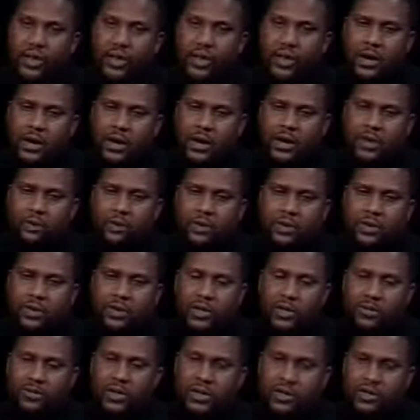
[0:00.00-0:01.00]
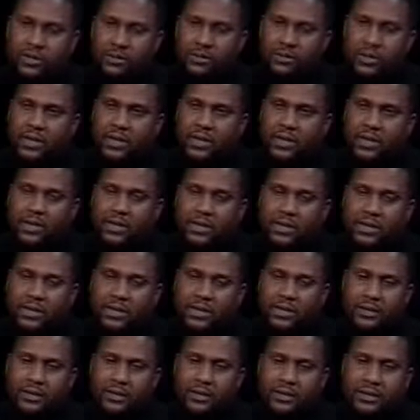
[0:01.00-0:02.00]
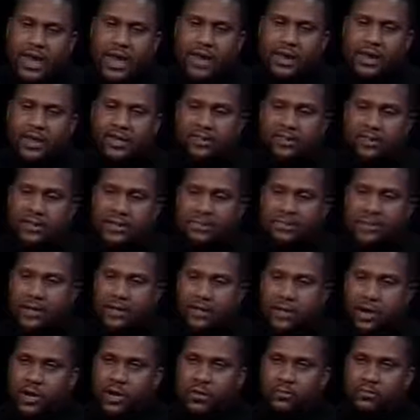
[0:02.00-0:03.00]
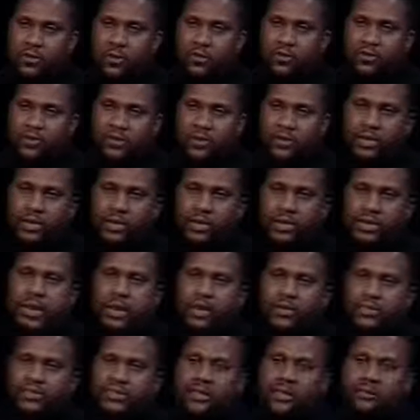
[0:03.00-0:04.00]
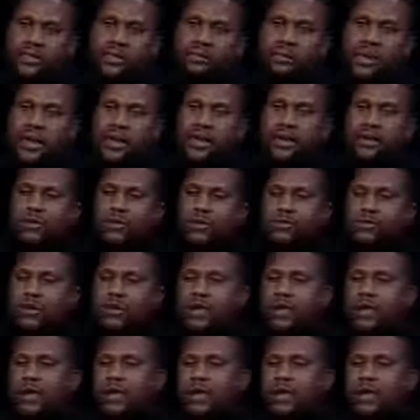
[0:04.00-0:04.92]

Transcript: Uh, and it really affected me, uh, not as it did my younger brothers, but it, it kind of set me back a little bit.